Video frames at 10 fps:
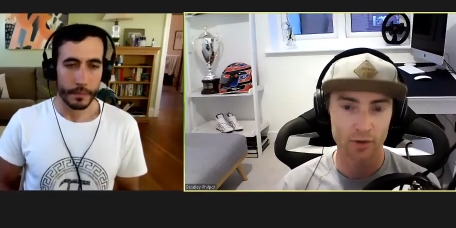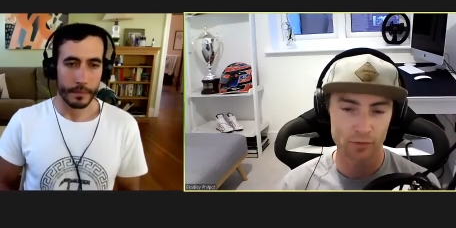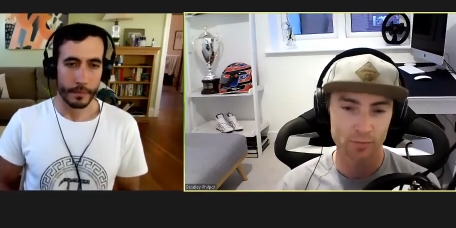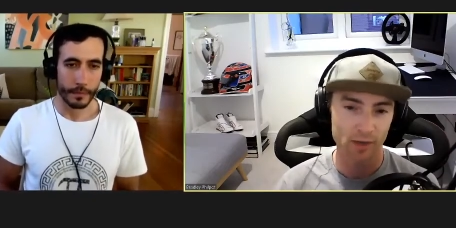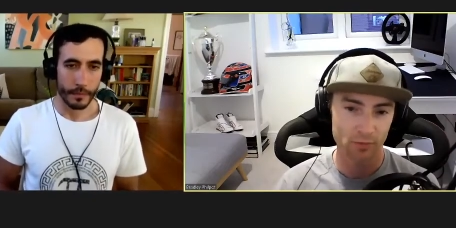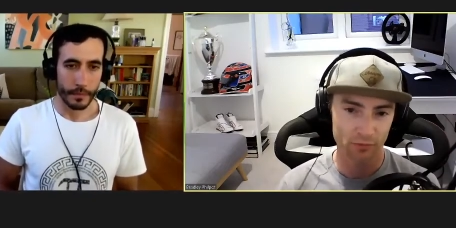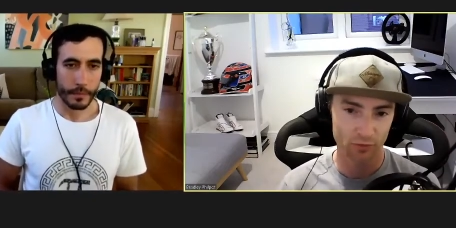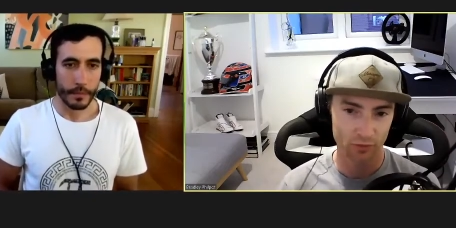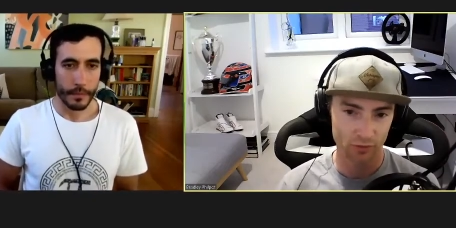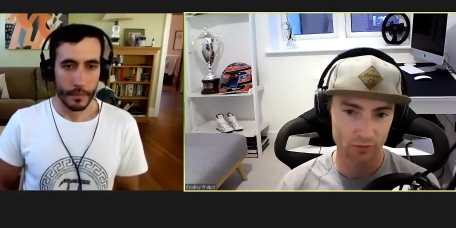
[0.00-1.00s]
Speaker 1: It was back
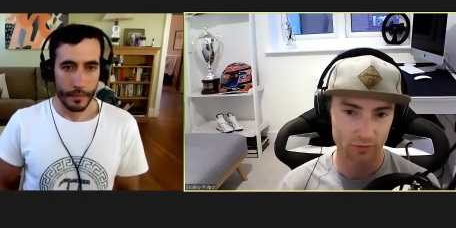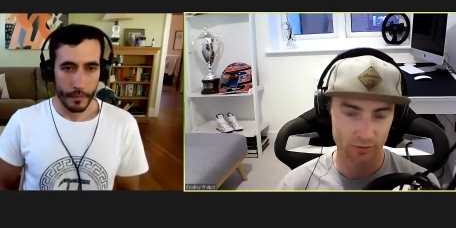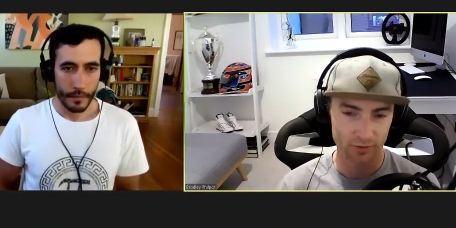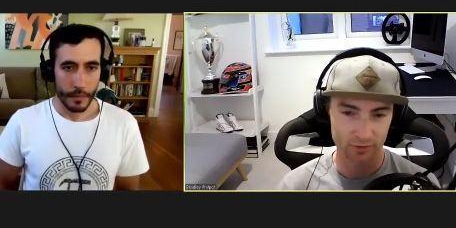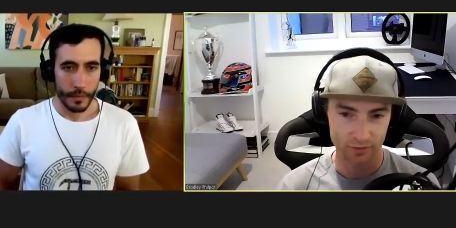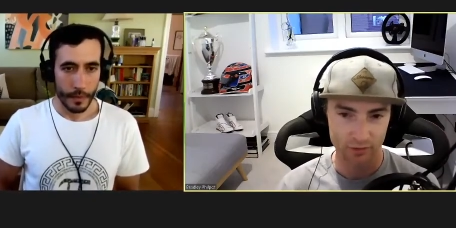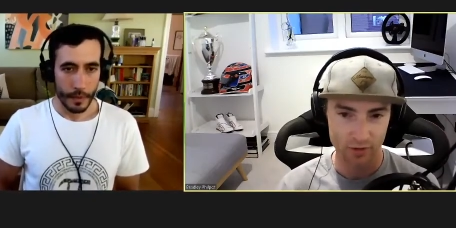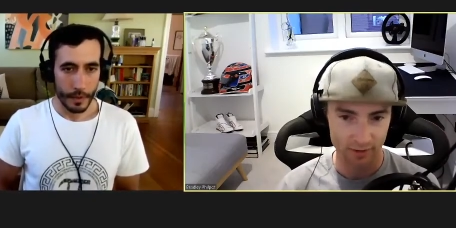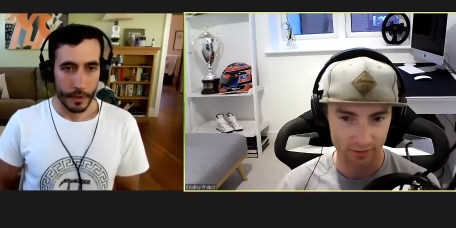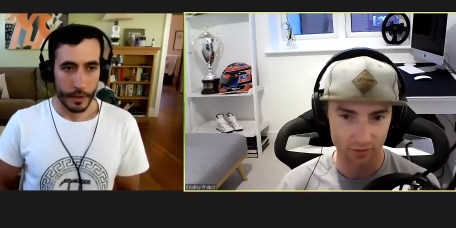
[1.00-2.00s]
before the the
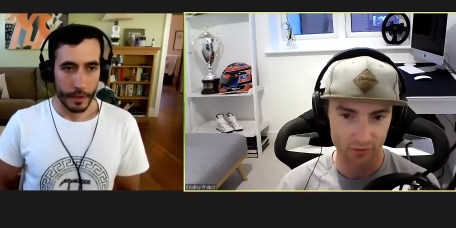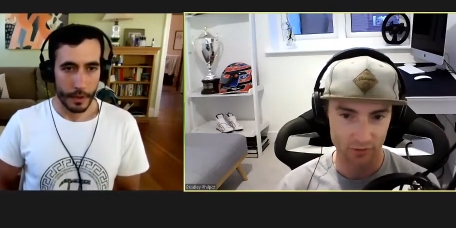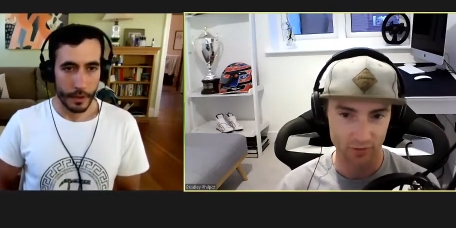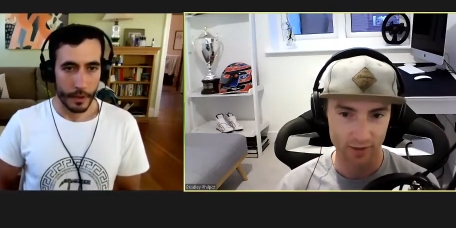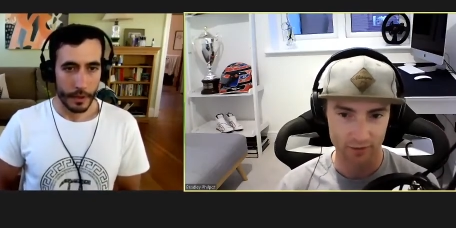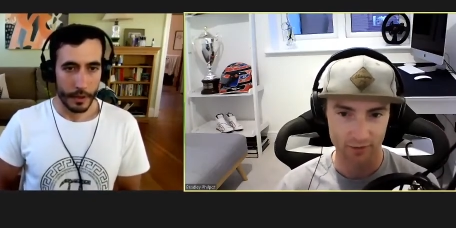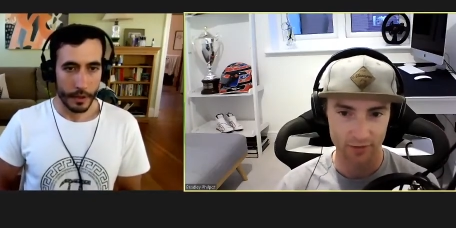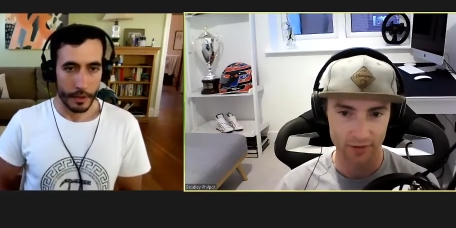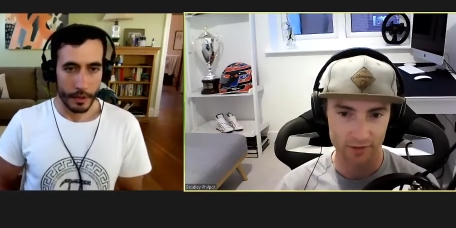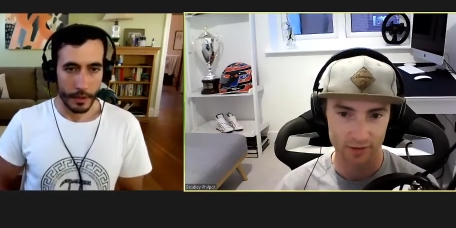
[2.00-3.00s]
credit crunch and all that kind of
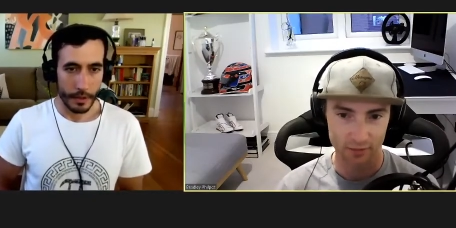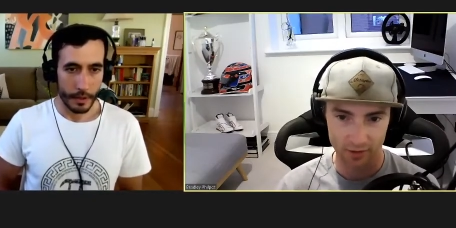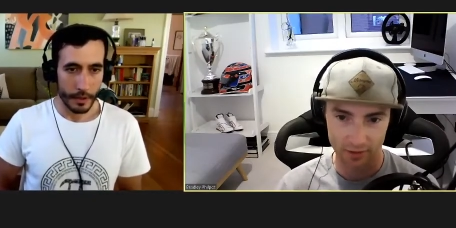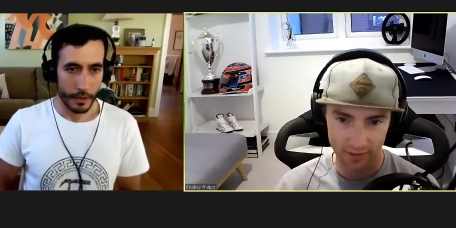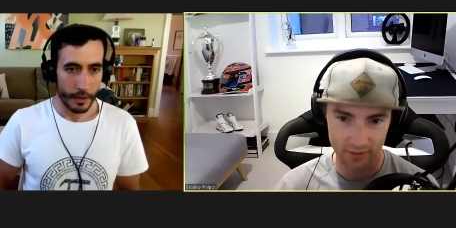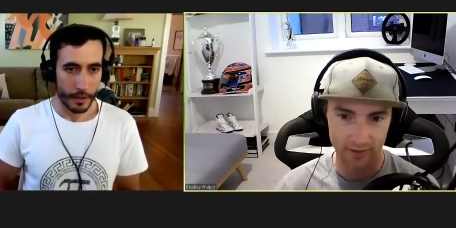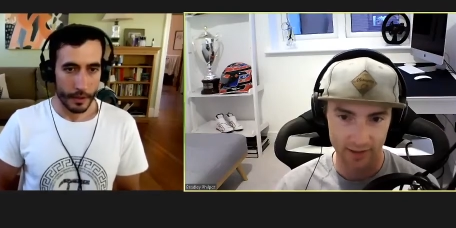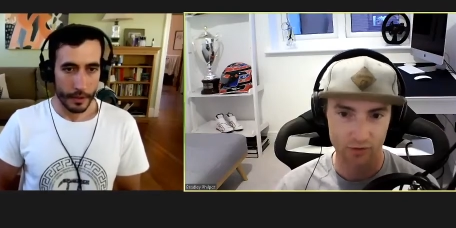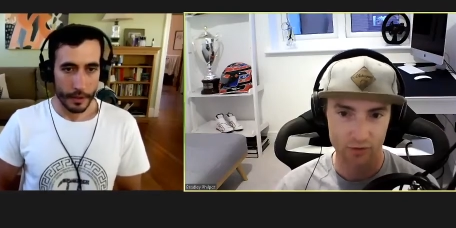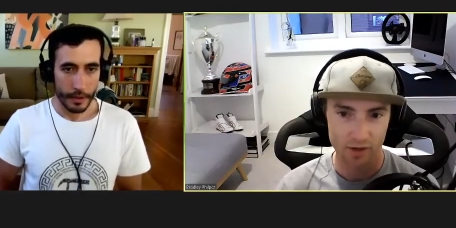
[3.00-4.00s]
thing. So they were kind of giving
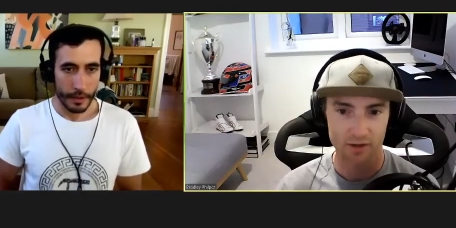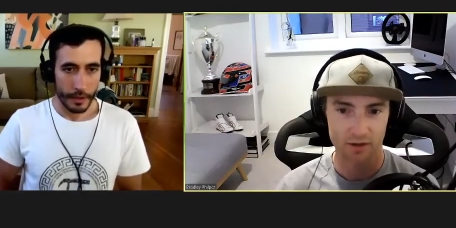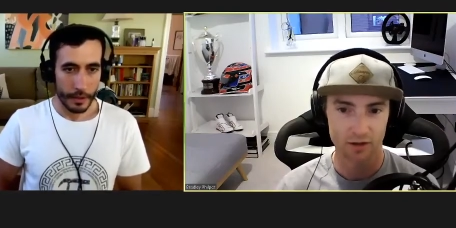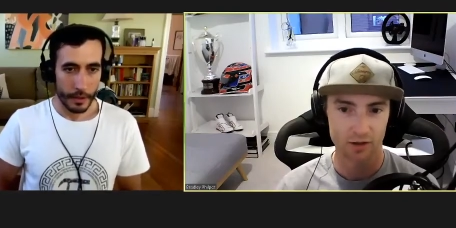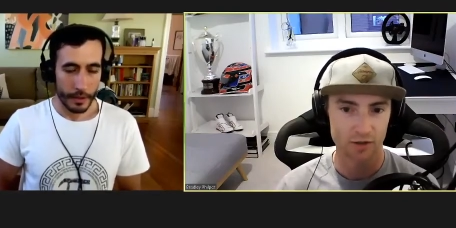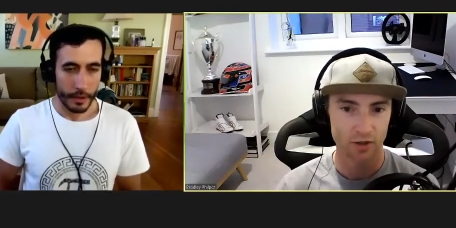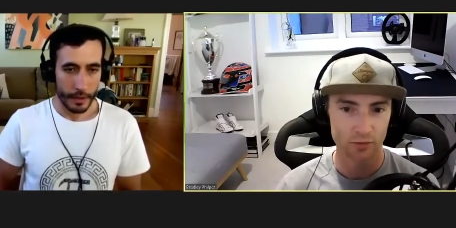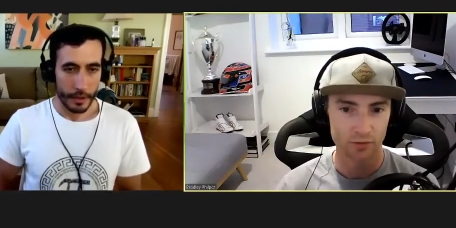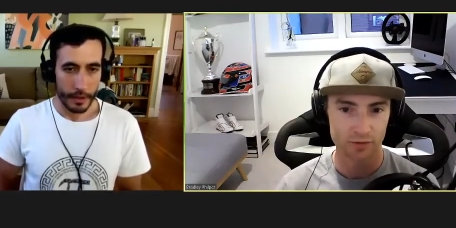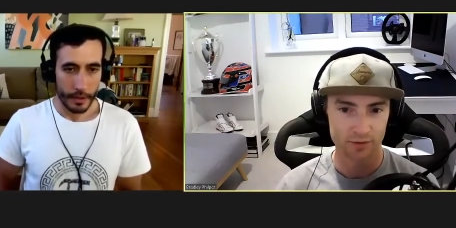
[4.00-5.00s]
out credit cards and
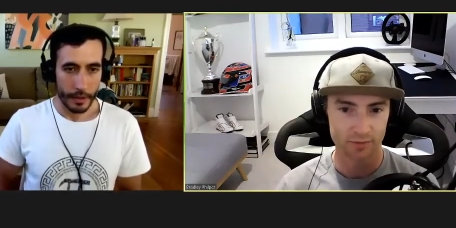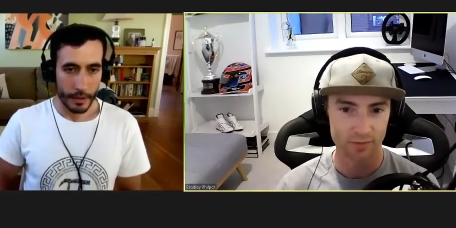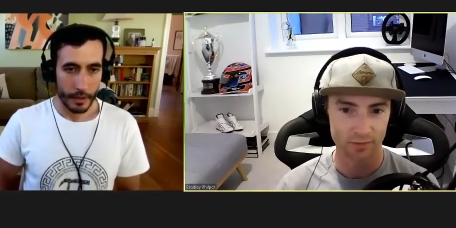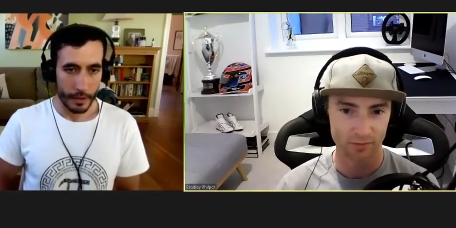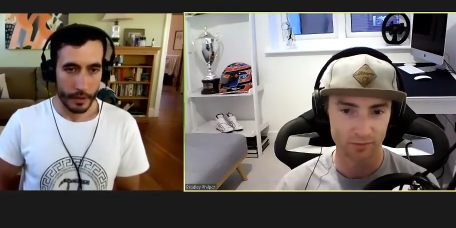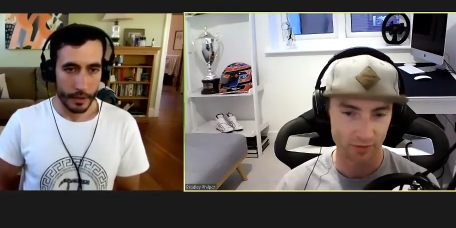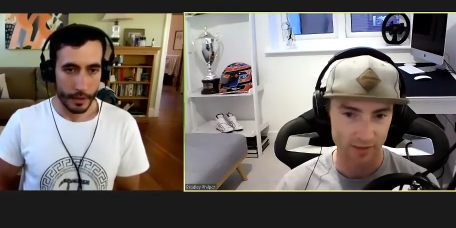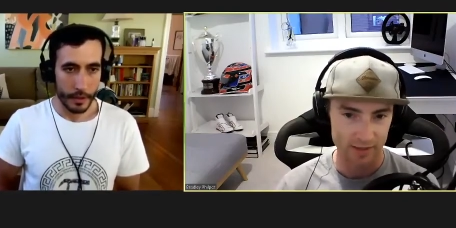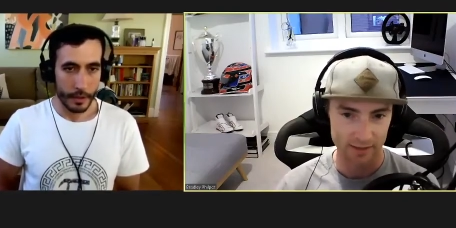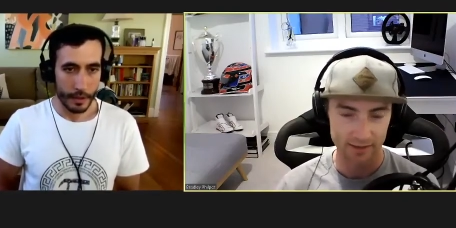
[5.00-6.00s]
loans to people very
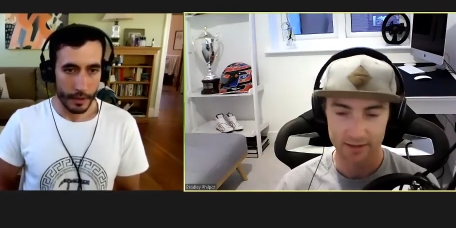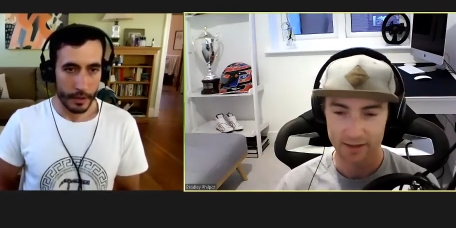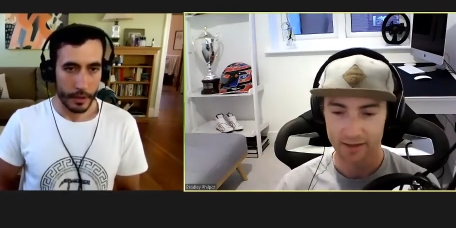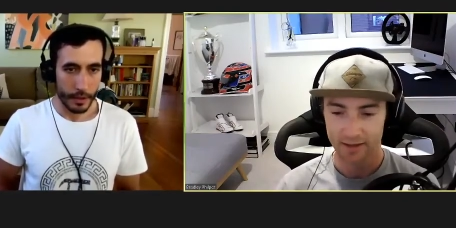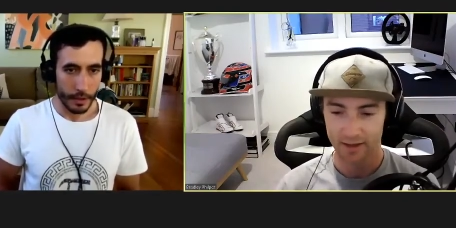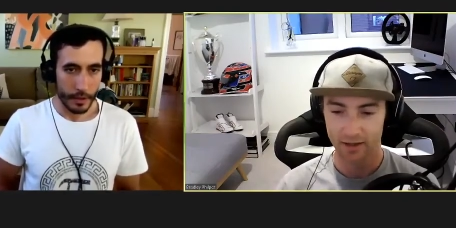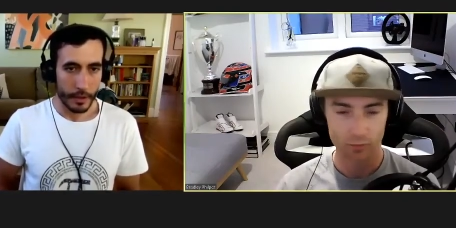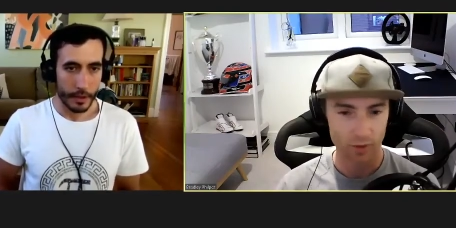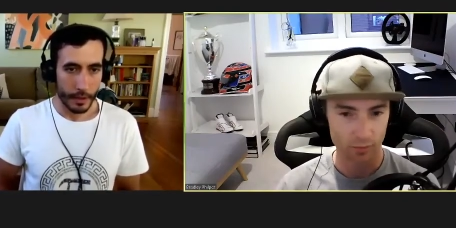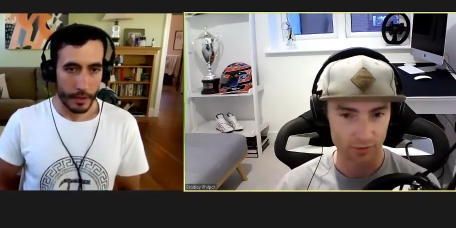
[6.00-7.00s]
easily, and I
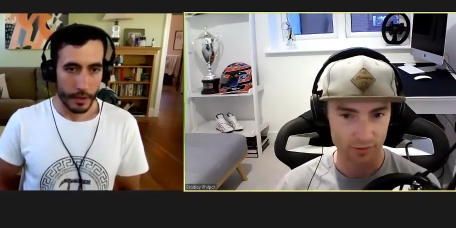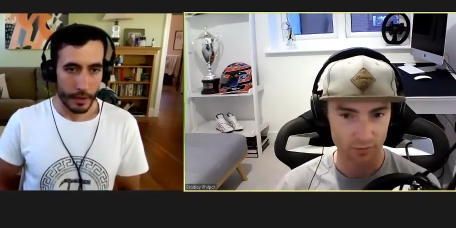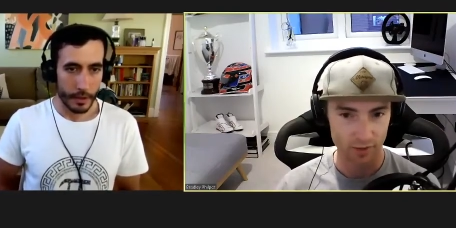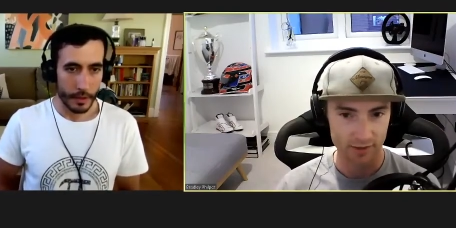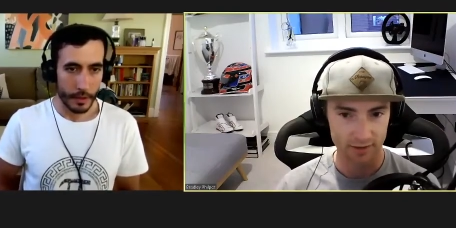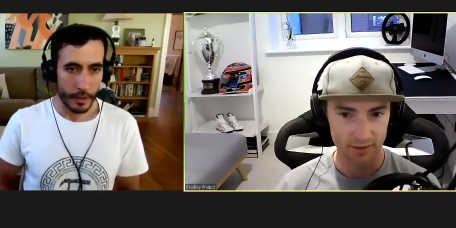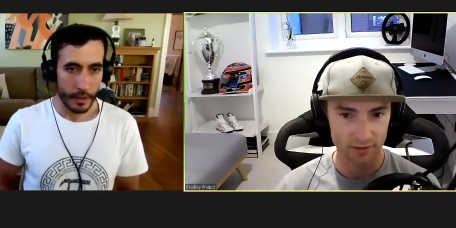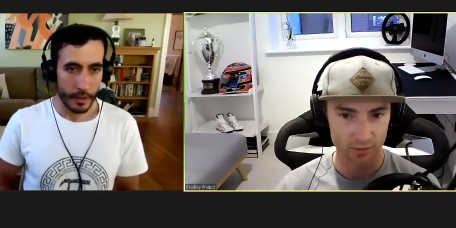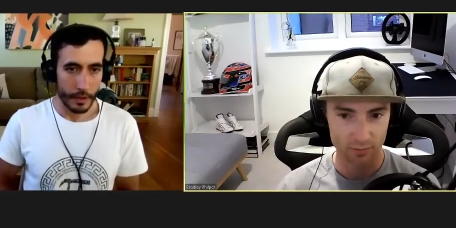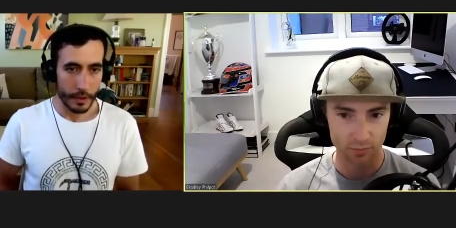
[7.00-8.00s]
really wanted to go racing again.
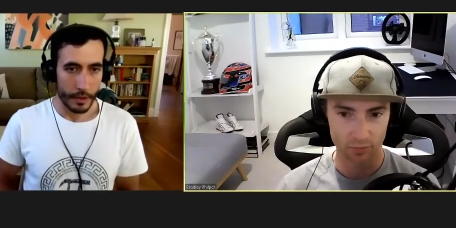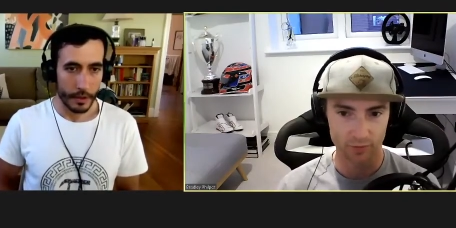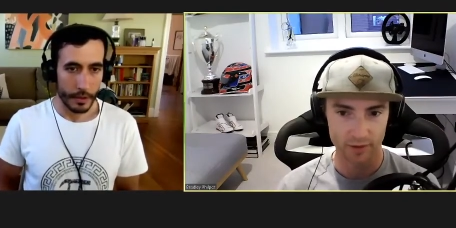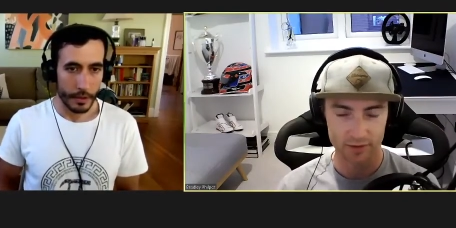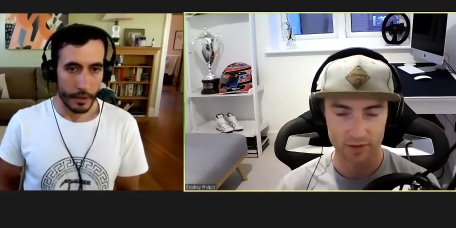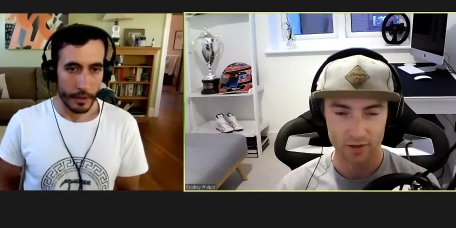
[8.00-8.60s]
So I bought this